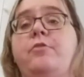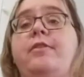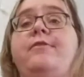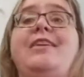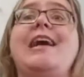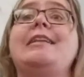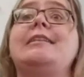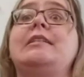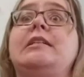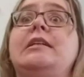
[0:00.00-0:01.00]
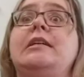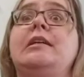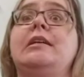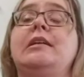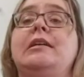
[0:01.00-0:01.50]
Privet.
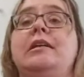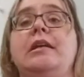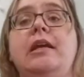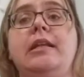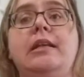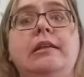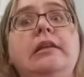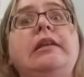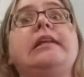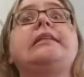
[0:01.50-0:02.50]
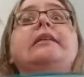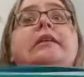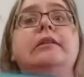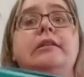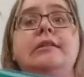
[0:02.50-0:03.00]
You gotta get the eat
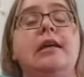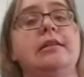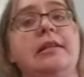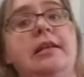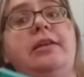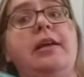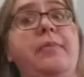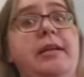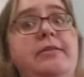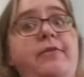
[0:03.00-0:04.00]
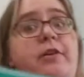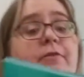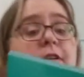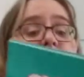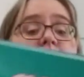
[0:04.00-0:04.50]
sound in there. That makes it very
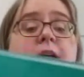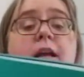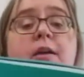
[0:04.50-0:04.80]
Russian.